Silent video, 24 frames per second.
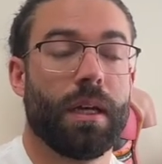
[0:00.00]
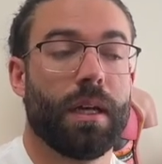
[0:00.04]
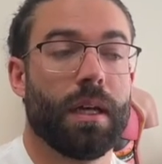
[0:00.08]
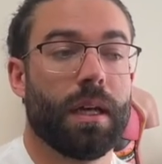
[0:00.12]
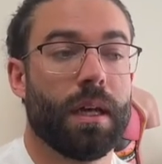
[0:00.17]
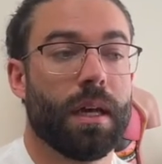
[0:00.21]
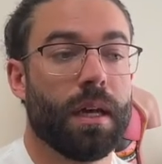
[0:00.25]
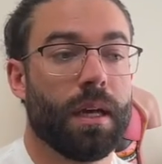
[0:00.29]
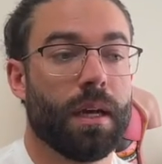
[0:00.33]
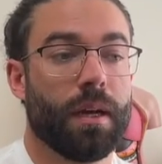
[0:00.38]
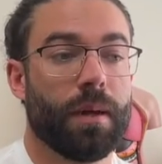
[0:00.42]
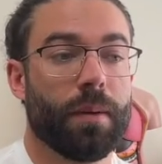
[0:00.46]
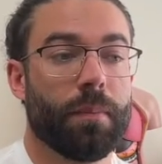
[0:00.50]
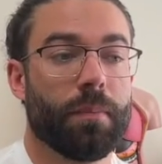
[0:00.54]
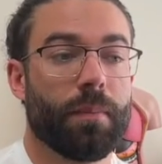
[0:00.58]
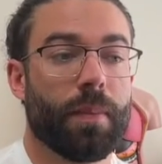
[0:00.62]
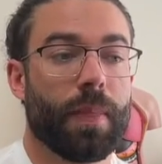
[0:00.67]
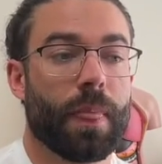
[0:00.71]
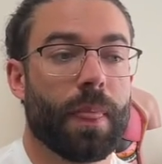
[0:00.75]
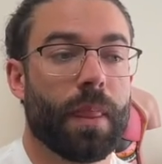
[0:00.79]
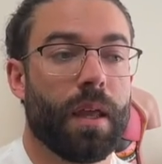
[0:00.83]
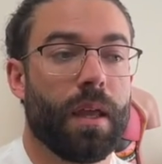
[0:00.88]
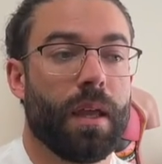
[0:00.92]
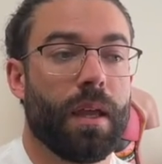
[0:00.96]

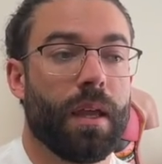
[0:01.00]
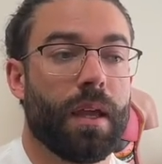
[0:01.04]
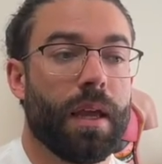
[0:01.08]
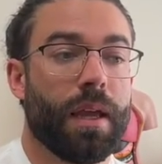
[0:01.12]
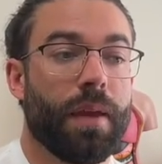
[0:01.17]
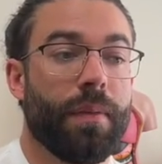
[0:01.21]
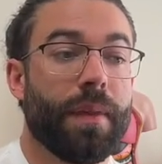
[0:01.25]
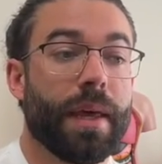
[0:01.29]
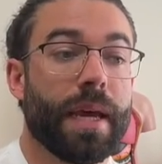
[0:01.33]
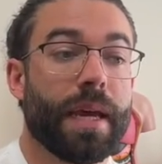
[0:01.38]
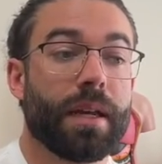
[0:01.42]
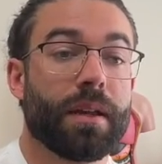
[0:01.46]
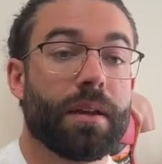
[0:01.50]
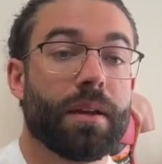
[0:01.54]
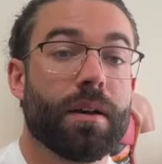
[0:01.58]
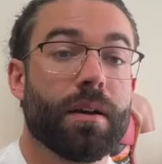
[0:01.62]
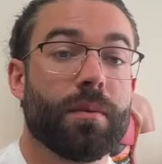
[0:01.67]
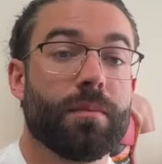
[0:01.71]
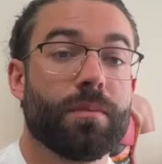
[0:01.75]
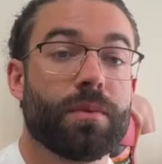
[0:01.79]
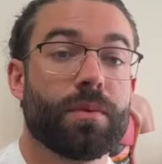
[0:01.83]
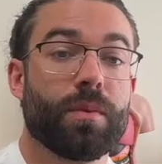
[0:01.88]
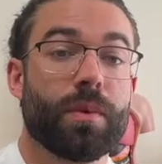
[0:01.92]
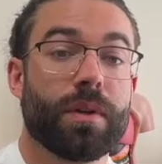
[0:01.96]
And that
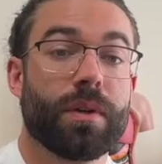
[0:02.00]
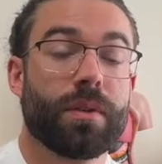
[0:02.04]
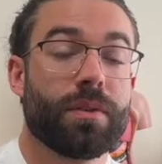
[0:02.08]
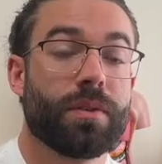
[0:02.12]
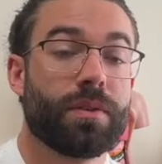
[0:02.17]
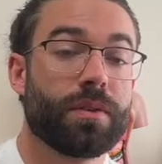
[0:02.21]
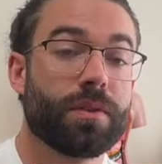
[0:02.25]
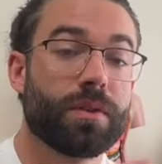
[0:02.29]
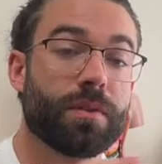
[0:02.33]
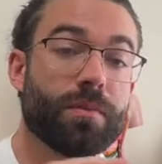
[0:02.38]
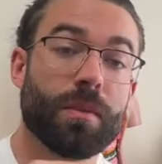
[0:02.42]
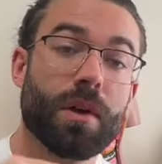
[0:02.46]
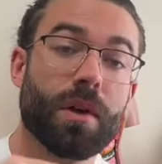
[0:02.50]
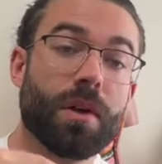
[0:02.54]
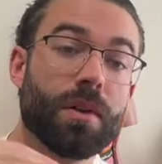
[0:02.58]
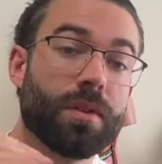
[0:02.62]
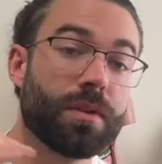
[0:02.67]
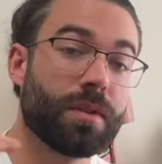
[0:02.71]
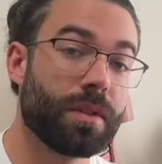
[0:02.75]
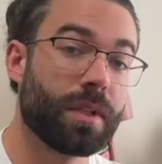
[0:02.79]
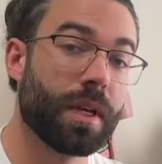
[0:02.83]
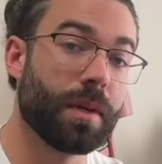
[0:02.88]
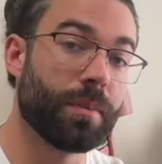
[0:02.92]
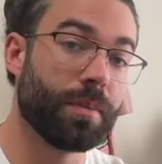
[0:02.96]
comes with small
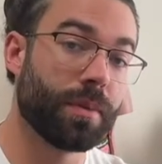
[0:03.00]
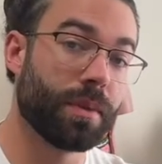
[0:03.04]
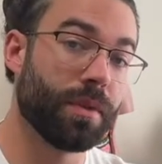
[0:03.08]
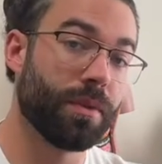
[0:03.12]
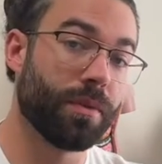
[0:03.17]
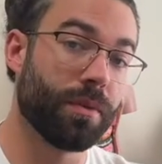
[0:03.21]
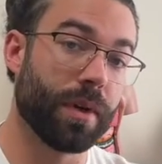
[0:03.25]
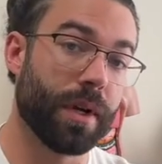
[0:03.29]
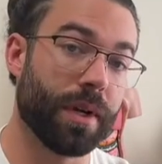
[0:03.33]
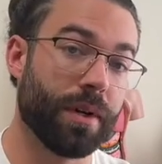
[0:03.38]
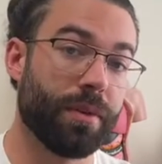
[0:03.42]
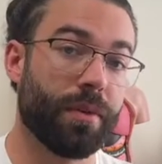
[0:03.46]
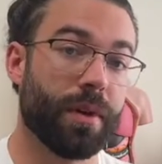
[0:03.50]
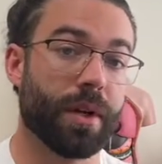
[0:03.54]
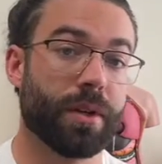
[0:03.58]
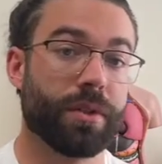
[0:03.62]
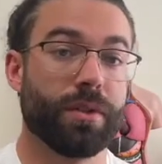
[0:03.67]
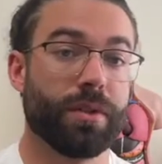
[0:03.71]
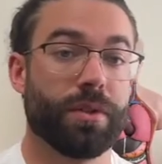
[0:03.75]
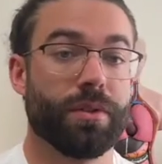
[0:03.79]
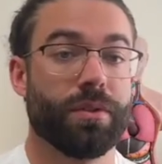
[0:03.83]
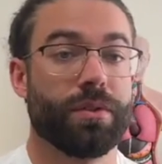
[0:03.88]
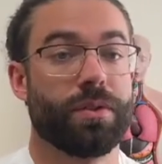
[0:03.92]
steps in the right direction.